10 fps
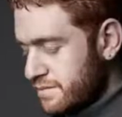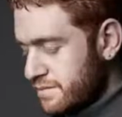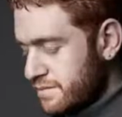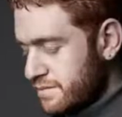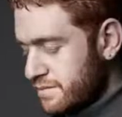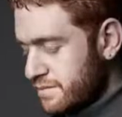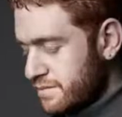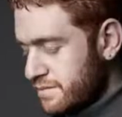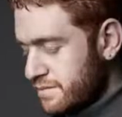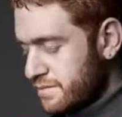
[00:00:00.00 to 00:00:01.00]

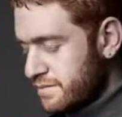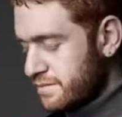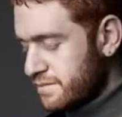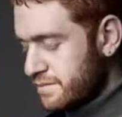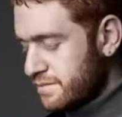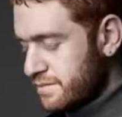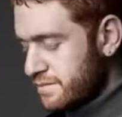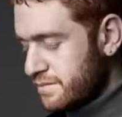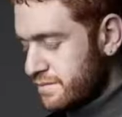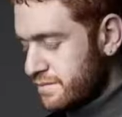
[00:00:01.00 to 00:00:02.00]

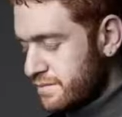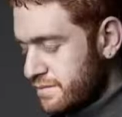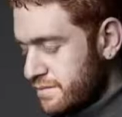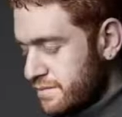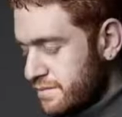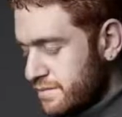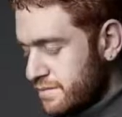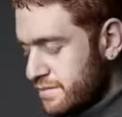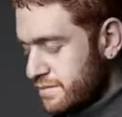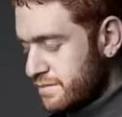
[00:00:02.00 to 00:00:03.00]

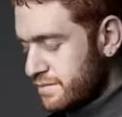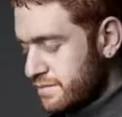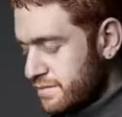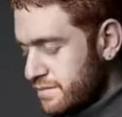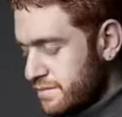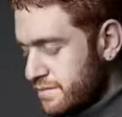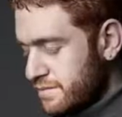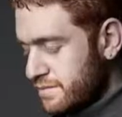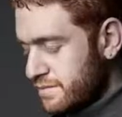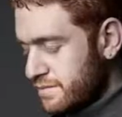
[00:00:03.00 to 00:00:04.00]

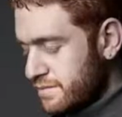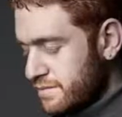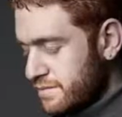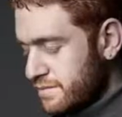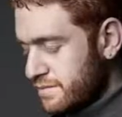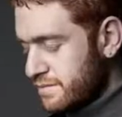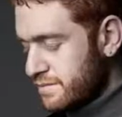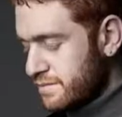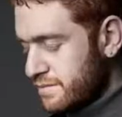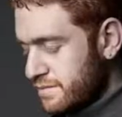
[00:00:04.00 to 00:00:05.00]

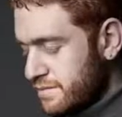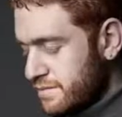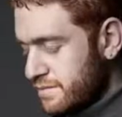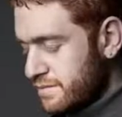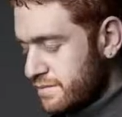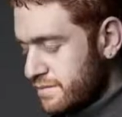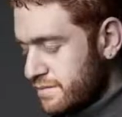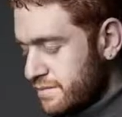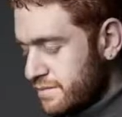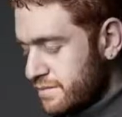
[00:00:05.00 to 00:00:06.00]

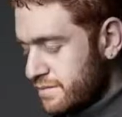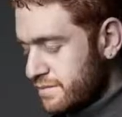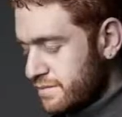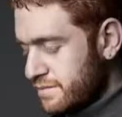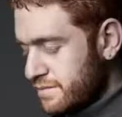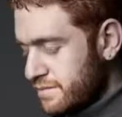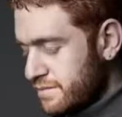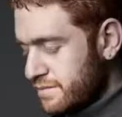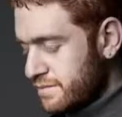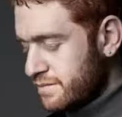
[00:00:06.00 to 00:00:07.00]

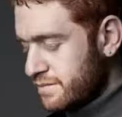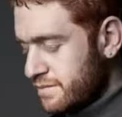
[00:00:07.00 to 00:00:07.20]
(silent)